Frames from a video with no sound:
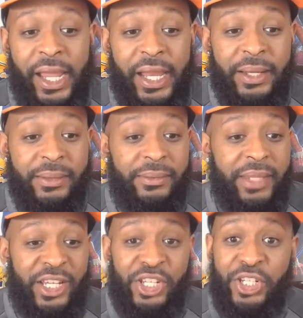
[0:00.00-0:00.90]
And
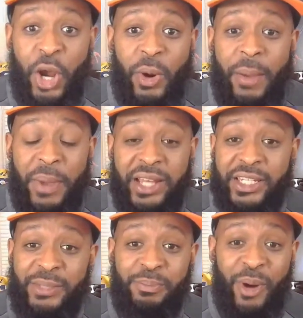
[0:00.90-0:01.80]
they show up
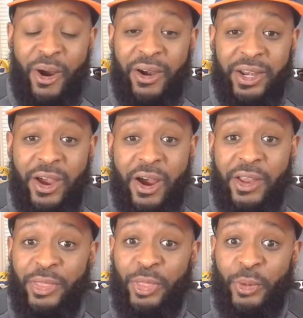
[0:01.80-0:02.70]
at this
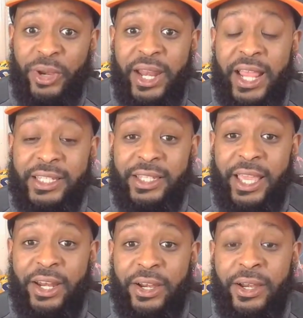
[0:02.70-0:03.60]
barnyard 3 days
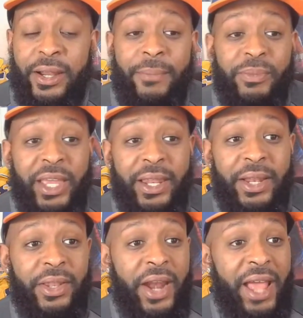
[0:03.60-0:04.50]
later, and
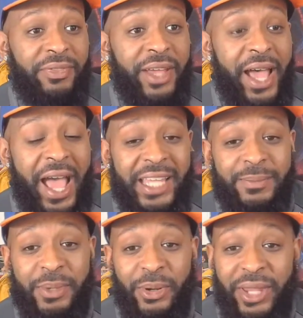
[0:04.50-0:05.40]
then they're at the
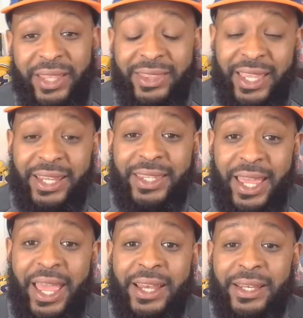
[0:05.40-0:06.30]
hospital. They think
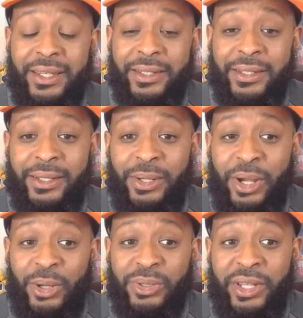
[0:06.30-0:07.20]
that,
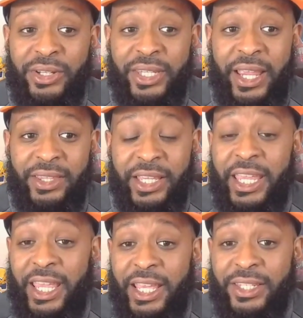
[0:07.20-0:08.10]
you know, they're saying
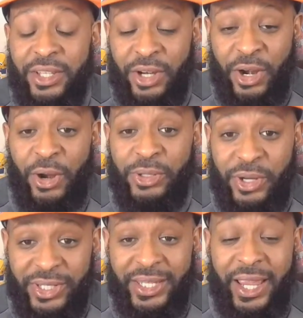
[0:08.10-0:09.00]
the
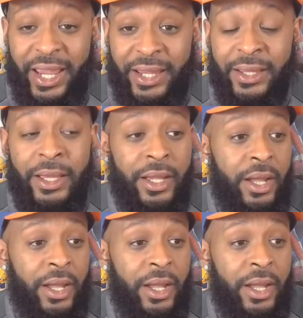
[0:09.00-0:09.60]
girls are saying